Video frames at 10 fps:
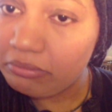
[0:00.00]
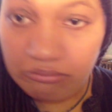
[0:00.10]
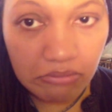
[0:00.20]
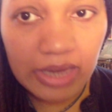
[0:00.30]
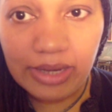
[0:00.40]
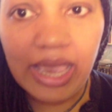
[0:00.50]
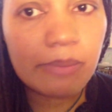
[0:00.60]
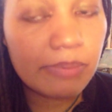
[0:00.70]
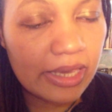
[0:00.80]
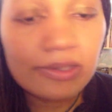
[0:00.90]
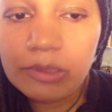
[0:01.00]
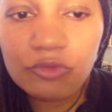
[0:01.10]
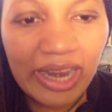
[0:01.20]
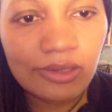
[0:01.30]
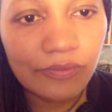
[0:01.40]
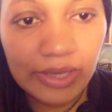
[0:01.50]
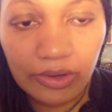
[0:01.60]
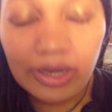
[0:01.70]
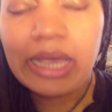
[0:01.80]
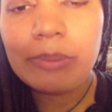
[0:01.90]
admit I'm being subjective
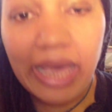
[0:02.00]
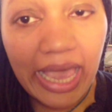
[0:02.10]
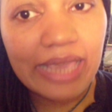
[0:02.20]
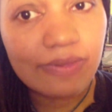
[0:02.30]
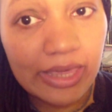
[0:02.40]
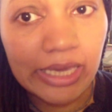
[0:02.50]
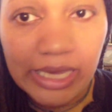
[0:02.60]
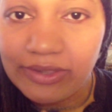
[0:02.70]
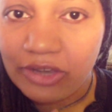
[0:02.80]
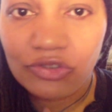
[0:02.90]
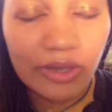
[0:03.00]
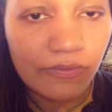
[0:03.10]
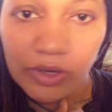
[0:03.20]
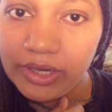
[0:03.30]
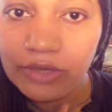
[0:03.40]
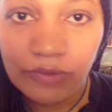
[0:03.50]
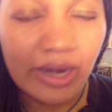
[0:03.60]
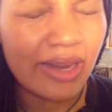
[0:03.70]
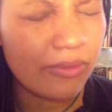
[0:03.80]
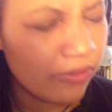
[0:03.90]
here, but I think it's actually a very,
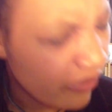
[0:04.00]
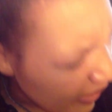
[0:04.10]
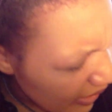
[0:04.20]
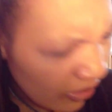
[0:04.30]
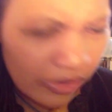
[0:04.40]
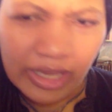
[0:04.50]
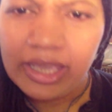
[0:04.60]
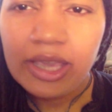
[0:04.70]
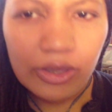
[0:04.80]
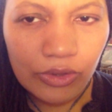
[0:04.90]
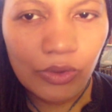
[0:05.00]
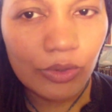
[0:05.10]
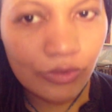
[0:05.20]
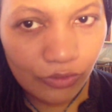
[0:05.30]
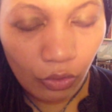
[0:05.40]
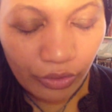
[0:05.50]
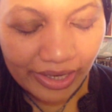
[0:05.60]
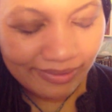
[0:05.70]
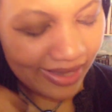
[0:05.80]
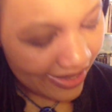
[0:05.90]
very, very good
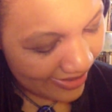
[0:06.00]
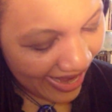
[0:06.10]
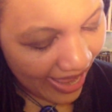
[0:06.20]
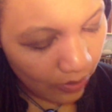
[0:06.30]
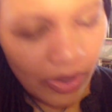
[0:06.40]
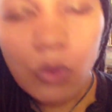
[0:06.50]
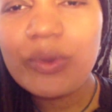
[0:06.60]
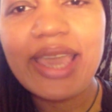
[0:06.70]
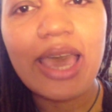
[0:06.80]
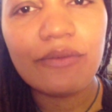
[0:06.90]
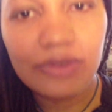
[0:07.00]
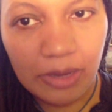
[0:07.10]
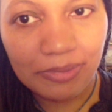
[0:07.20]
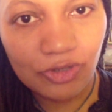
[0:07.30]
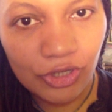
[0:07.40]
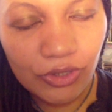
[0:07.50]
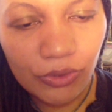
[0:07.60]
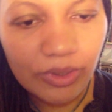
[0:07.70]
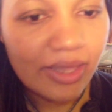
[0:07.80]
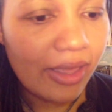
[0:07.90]
story. Now we have number
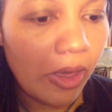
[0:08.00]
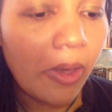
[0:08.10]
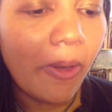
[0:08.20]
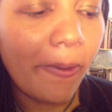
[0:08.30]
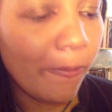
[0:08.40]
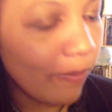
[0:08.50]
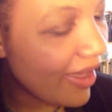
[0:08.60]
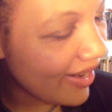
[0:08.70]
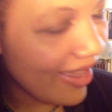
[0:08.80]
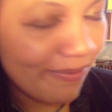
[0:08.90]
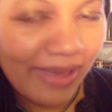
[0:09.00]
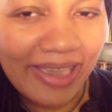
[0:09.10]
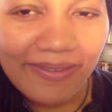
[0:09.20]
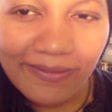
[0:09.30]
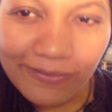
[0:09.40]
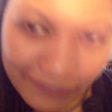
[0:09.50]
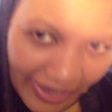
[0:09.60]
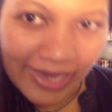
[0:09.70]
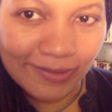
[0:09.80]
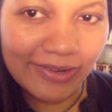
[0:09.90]
two. Oh, one of my
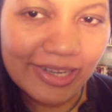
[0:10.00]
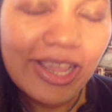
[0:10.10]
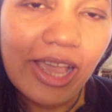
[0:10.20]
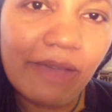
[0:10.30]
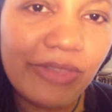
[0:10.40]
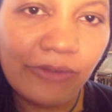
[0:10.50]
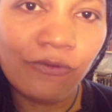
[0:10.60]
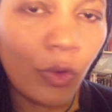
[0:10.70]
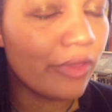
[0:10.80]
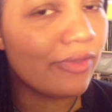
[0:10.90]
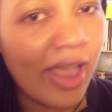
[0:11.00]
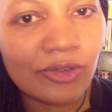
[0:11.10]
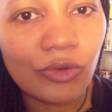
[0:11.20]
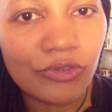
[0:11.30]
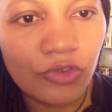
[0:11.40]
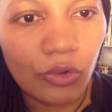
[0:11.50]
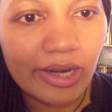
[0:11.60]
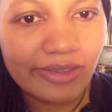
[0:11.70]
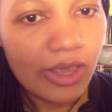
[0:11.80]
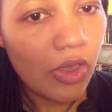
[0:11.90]
favorite of the Fourth Doctor
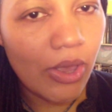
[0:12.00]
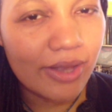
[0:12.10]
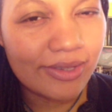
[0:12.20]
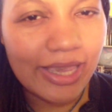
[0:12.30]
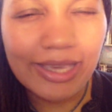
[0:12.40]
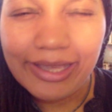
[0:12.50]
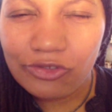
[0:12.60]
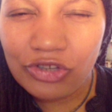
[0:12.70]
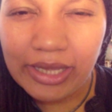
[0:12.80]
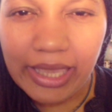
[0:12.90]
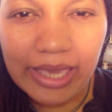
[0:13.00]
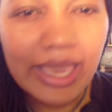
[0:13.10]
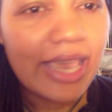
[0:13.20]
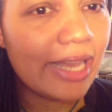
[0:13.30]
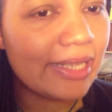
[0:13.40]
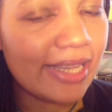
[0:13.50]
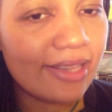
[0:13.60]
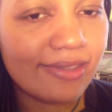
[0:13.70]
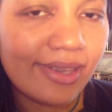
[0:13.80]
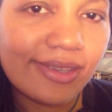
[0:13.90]
stories. Haunting, chilling. It is.